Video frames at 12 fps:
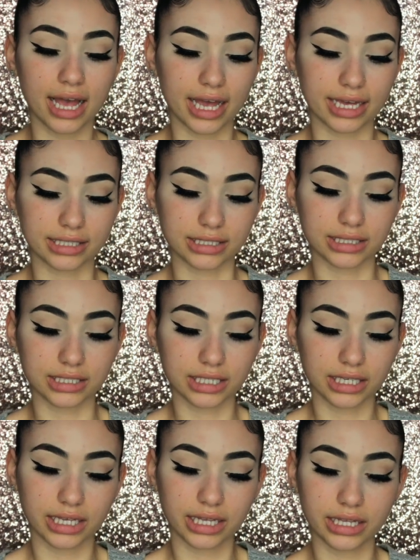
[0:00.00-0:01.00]
and
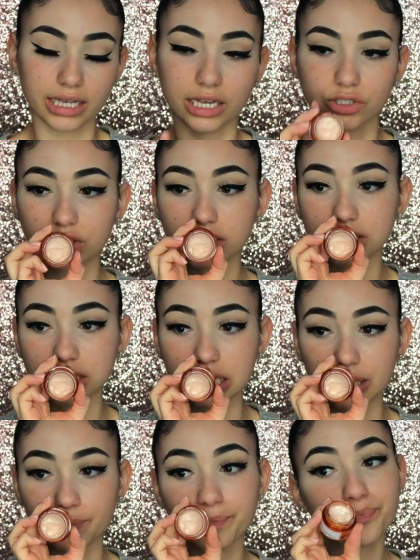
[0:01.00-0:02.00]
as you can
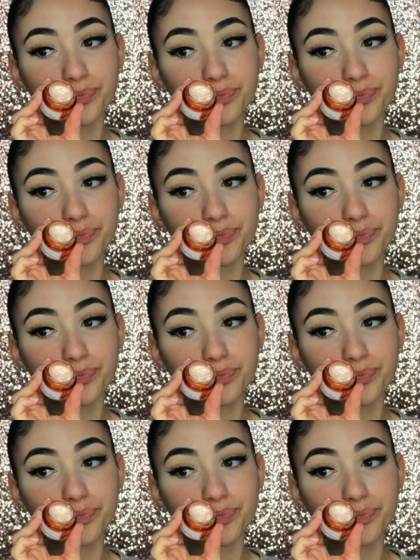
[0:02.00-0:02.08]
see,